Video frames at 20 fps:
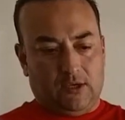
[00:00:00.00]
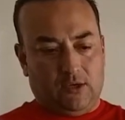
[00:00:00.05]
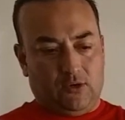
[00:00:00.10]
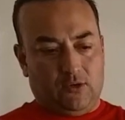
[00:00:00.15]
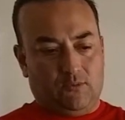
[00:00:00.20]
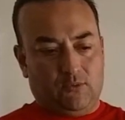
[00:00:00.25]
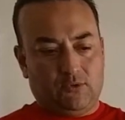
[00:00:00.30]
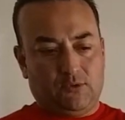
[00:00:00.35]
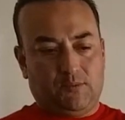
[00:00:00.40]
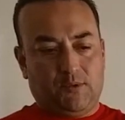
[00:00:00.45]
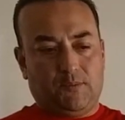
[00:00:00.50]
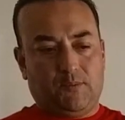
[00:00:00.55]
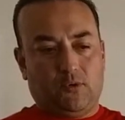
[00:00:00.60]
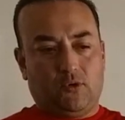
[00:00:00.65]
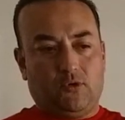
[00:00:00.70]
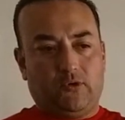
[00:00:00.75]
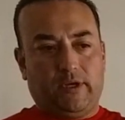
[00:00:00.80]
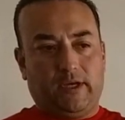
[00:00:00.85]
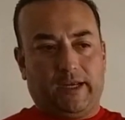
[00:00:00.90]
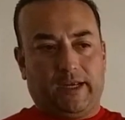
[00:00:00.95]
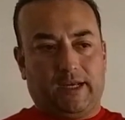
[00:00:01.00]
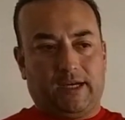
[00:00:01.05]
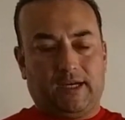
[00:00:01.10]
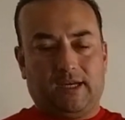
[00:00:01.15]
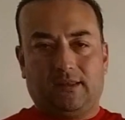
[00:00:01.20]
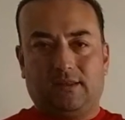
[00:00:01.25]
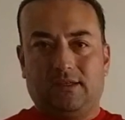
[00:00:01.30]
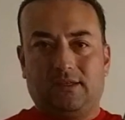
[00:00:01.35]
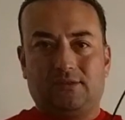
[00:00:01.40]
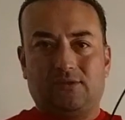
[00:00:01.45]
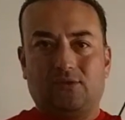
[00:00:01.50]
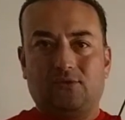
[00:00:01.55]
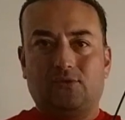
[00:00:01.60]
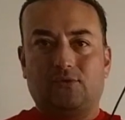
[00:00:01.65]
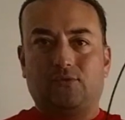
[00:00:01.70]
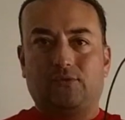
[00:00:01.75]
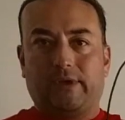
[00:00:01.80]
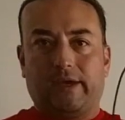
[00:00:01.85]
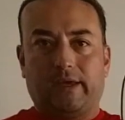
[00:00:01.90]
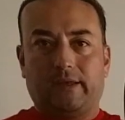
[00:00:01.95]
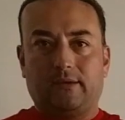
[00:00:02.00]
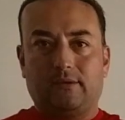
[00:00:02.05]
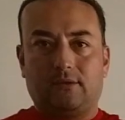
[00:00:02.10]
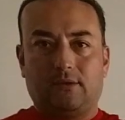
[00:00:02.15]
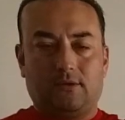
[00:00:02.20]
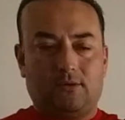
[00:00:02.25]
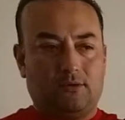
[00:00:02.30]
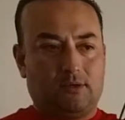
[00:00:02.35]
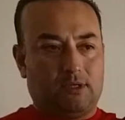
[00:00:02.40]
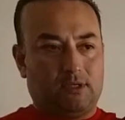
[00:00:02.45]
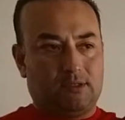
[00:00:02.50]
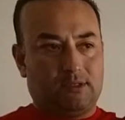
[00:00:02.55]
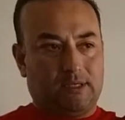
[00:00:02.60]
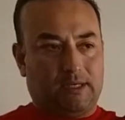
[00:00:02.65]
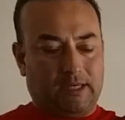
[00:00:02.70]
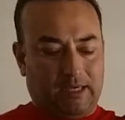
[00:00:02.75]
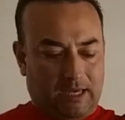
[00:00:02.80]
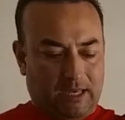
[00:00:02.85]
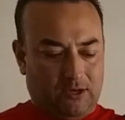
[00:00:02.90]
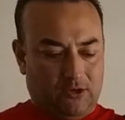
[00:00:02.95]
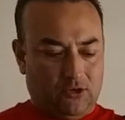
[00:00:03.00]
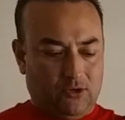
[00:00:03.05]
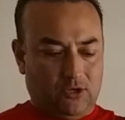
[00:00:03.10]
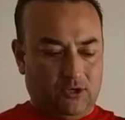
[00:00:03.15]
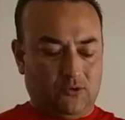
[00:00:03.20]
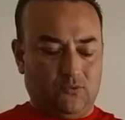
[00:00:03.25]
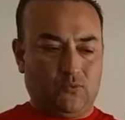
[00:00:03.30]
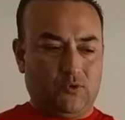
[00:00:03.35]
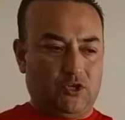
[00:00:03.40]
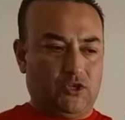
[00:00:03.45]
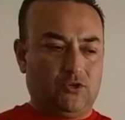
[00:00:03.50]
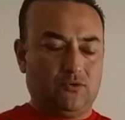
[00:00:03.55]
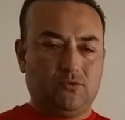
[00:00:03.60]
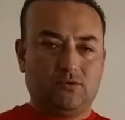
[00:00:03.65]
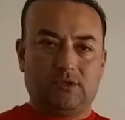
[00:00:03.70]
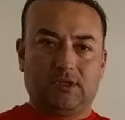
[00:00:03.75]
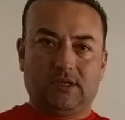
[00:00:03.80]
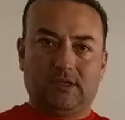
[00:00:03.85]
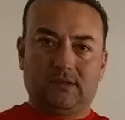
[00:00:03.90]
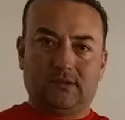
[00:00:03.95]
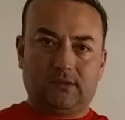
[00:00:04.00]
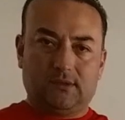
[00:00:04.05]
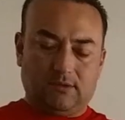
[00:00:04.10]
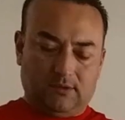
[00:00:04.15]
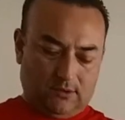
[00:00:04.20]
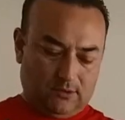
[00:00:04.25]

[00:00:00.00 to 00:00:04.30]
most people go ahead and cut these. Don't do that, because again, you could reuse these.